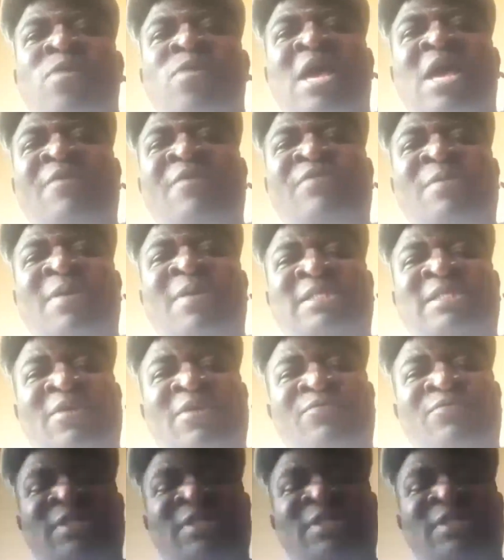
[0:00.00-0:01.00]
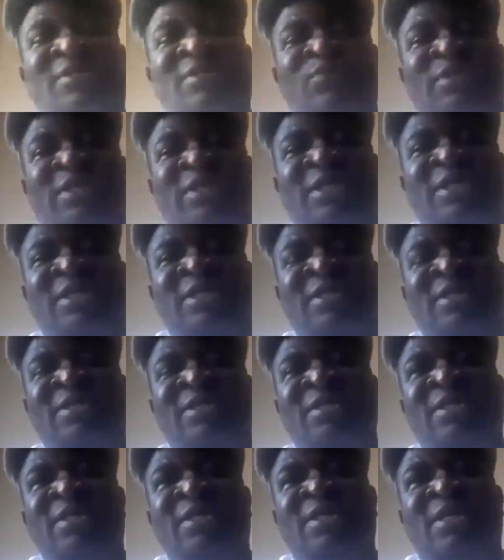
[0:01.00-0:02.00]
my service
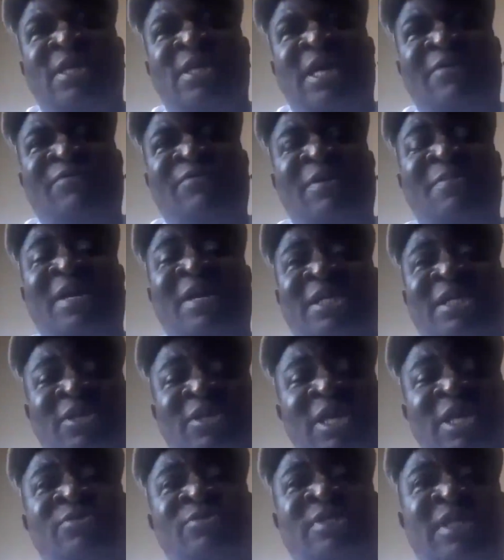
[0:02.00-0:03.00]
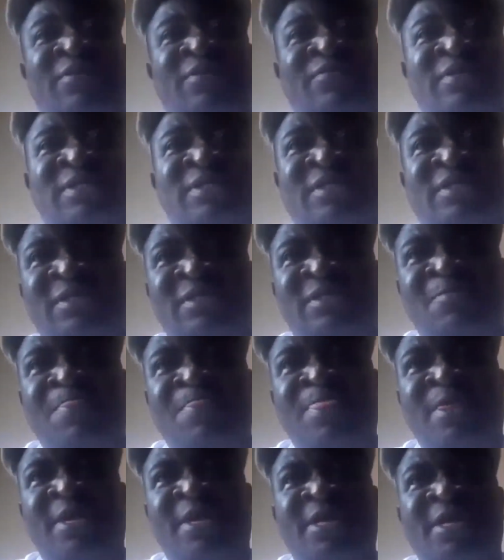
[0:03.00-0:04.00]
after my national youth service
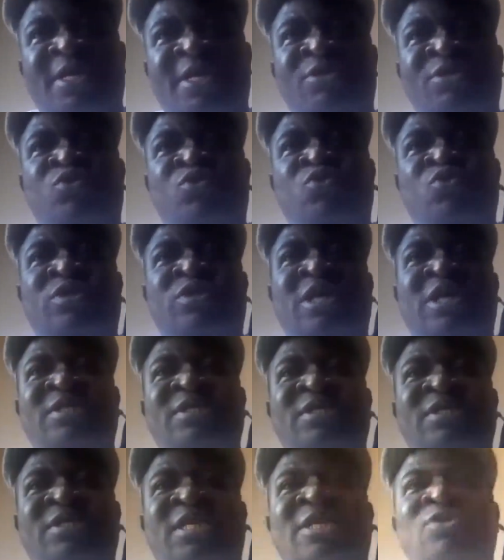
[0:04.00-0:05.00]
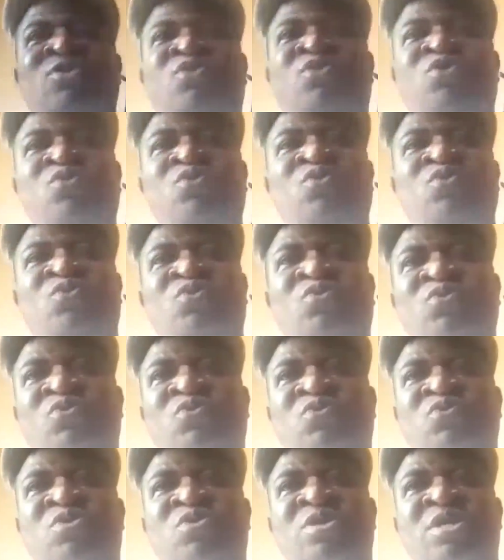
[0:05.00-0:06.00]
in 2002,
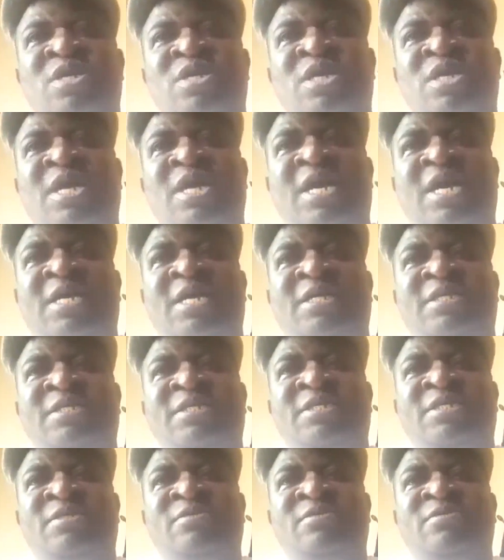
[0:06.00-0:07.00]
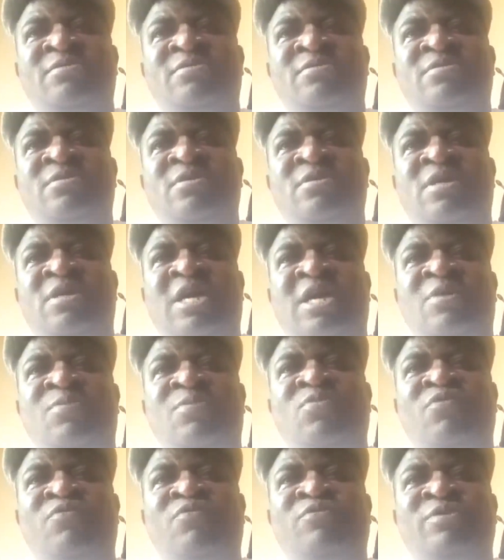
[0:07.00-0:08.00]
I
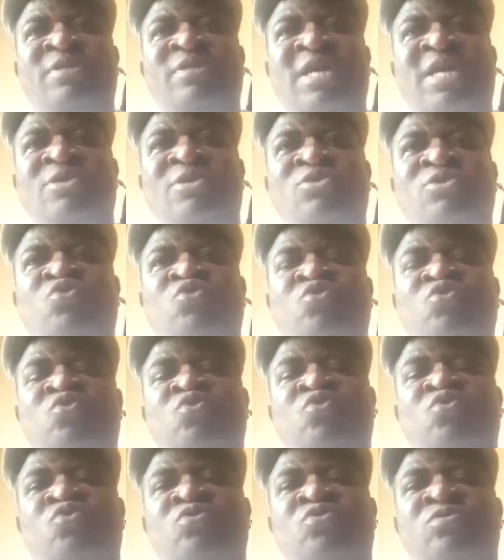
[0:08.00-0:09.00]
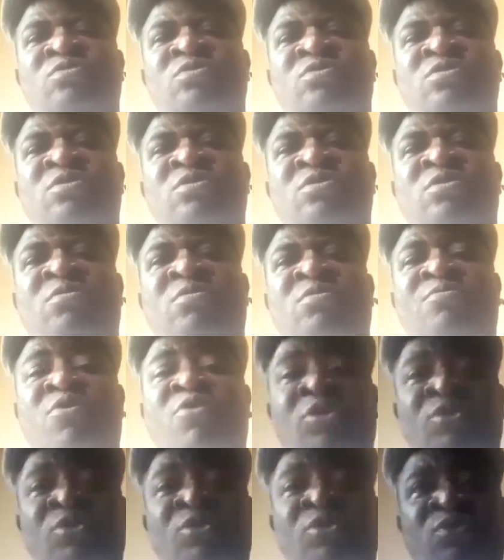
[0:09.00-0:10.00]
moved down to
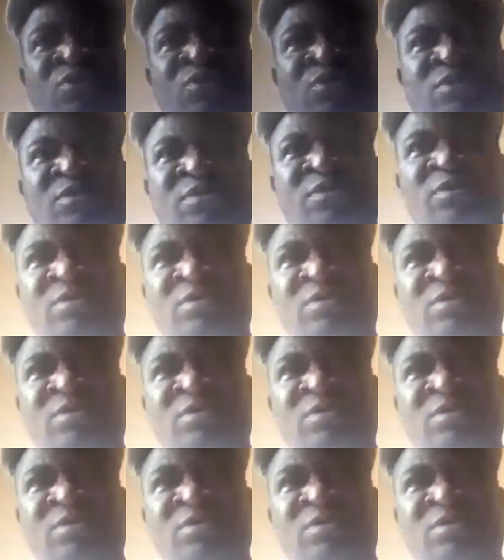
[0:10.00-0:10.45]
Brussels,